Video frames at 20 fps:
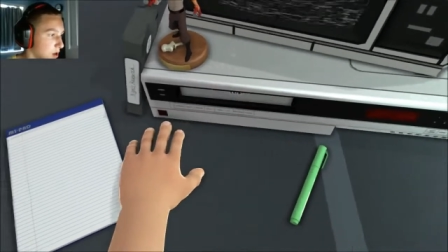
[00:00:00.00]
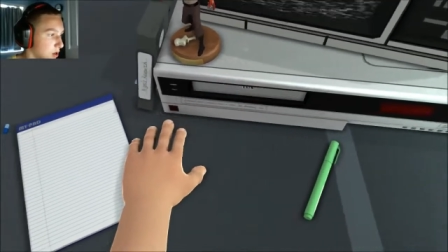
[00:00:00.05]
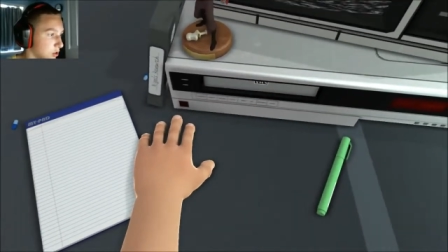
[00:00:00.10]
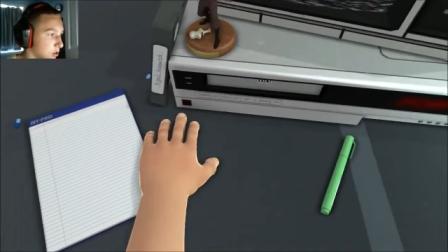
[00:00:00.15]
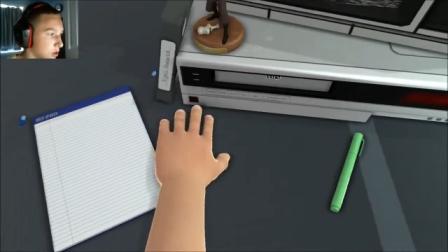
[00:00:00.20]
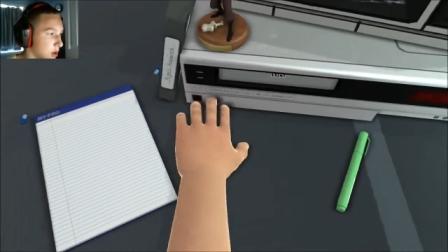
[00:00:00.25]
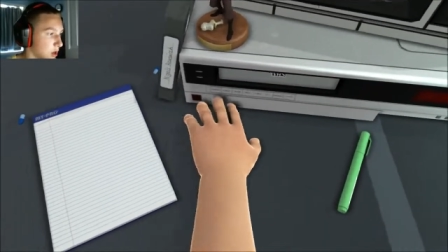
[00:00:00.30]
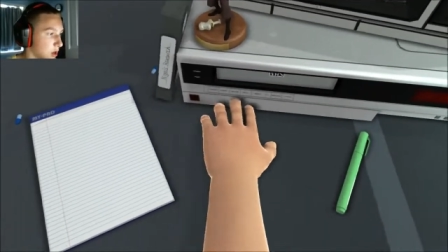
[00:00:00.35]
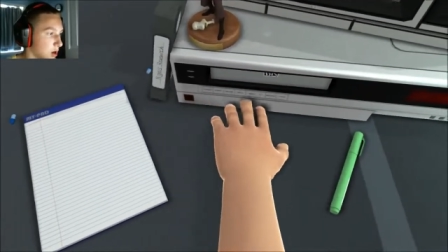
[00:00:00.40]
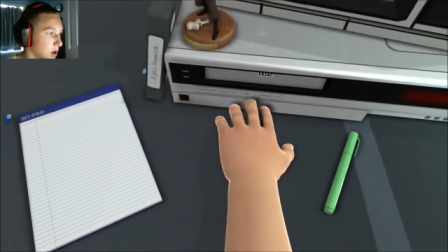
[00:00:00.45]

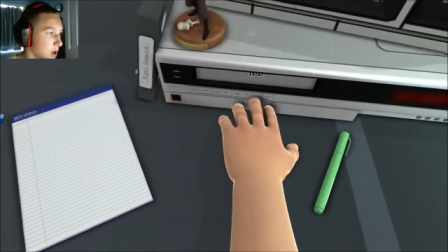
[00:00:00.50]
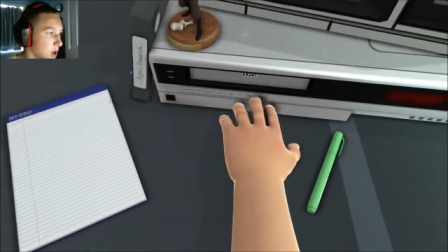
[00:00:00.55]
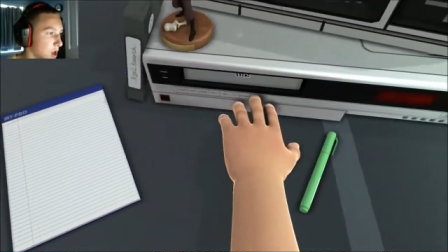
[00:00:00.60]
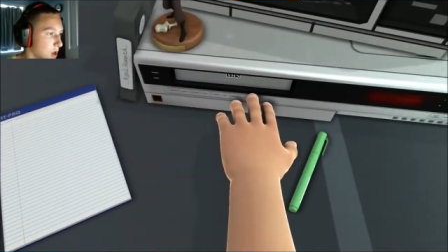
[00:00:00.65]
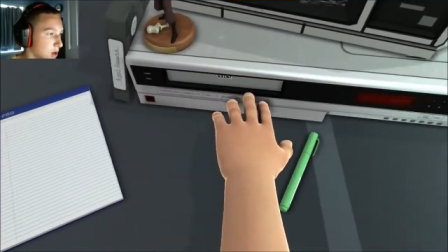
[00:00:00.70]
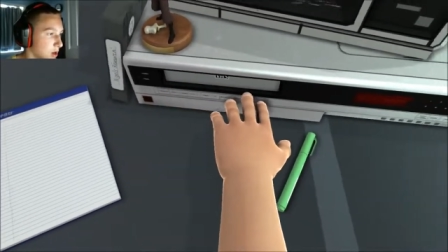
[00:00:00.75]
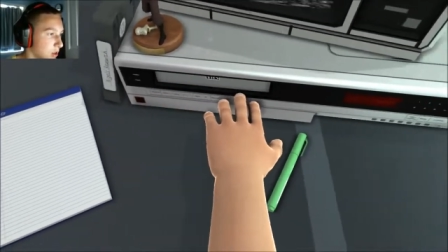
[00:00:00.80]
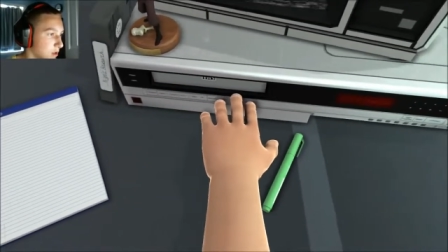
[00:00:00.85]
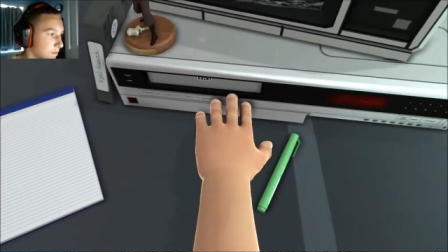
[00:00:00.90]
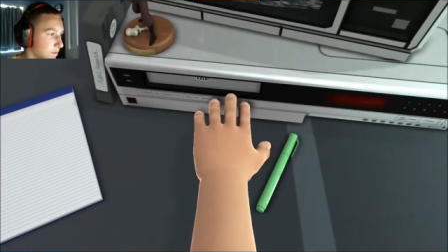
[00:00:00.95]
stick your
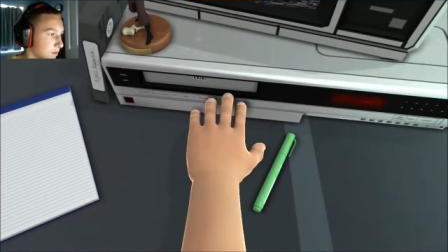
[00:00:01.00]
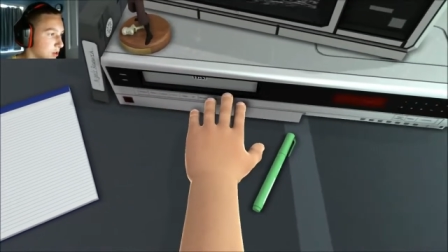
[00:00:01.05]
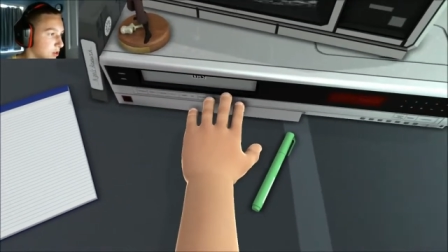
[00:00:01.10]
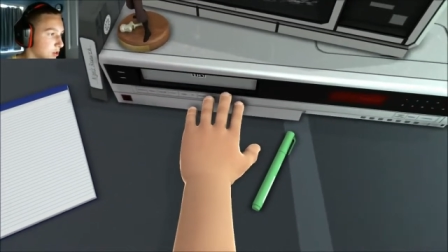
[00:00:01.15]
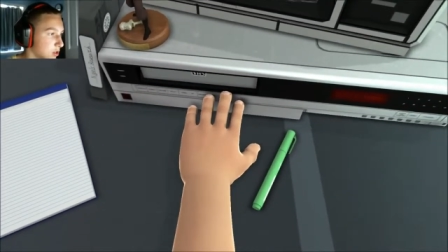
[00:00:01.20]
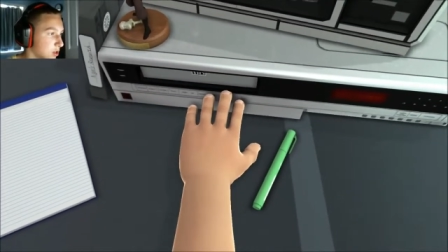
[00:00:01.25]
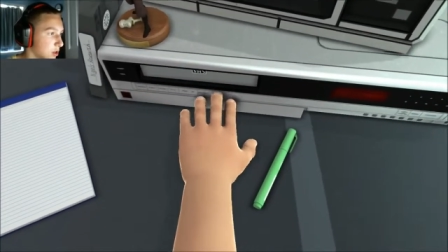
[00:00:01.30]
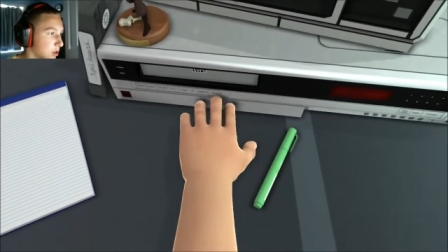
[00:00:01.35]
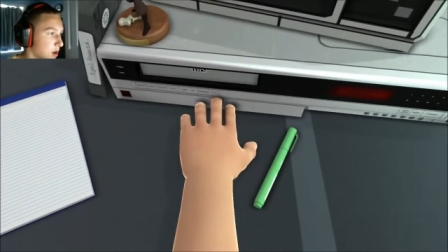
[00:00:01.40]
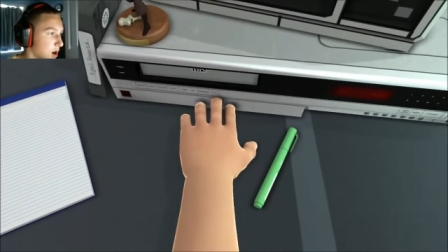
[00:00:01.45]
hand in the
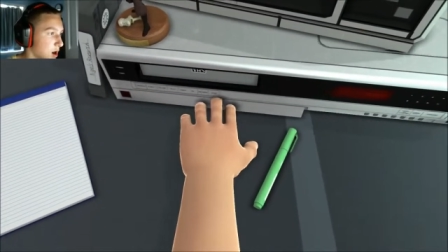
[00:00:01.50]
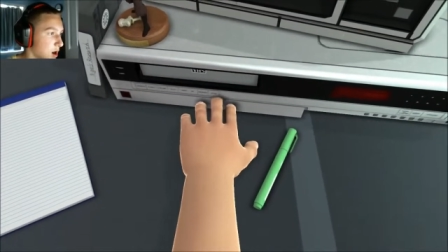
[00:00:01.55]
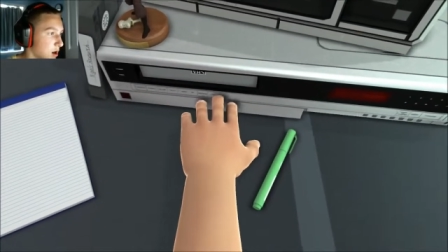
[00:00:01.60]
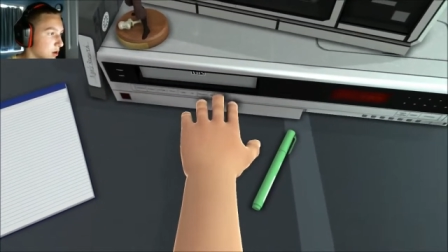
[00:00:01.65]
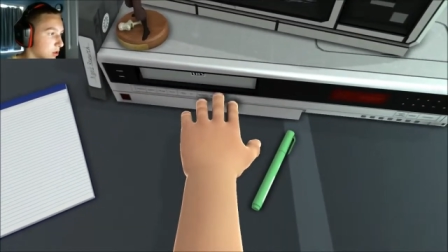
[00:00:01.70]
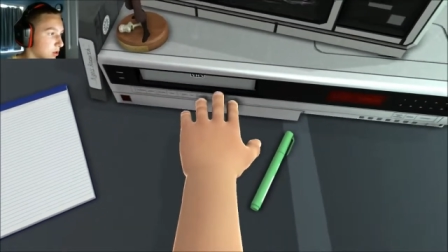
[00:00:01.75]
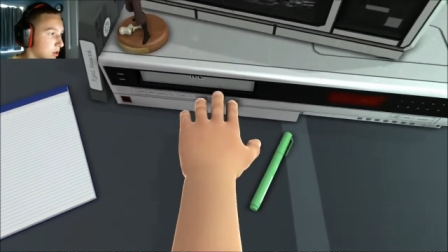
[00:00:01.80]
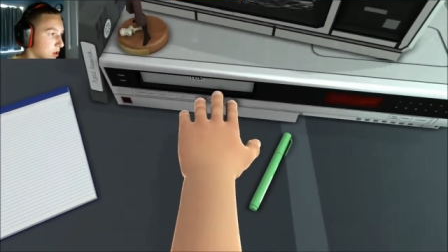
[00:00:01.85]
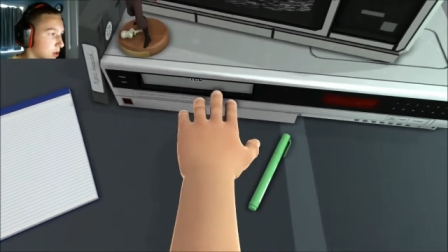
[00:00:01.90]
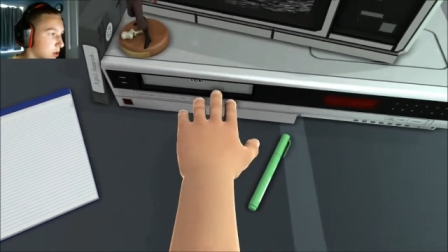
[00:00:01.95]

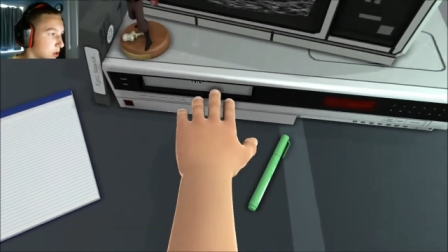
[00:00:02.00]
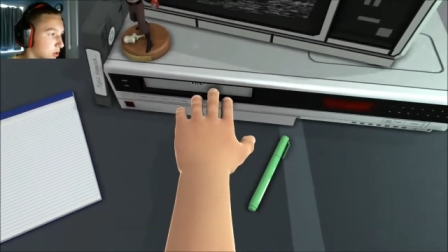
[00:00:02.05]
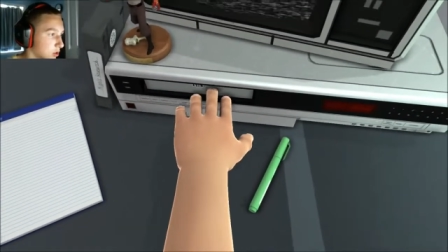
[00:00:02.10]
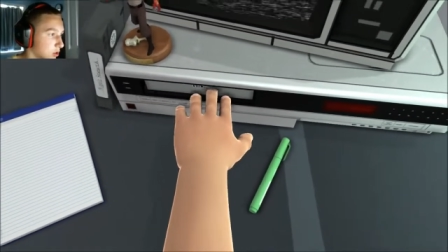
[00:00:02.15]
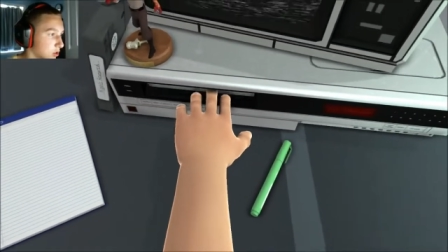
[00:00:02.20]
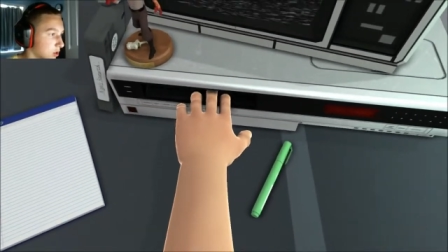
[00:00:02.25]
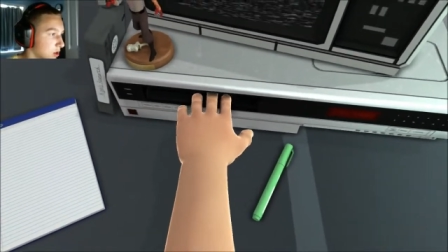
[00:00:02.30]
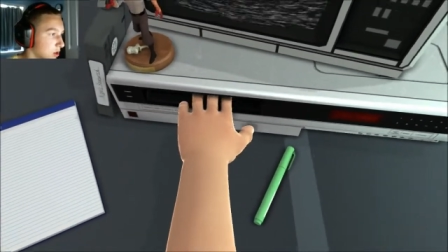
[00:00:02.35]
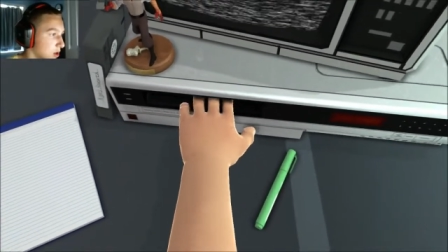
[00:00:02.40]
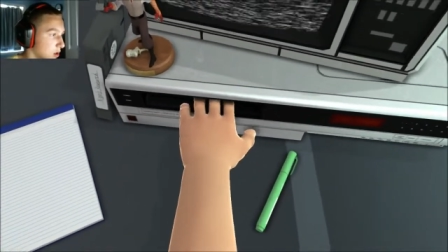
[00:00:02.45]
VCR thing and
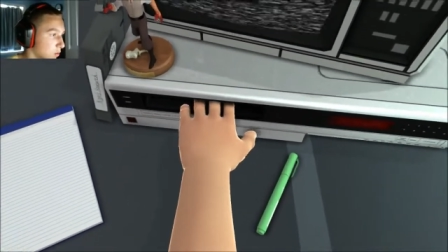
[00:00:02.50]
just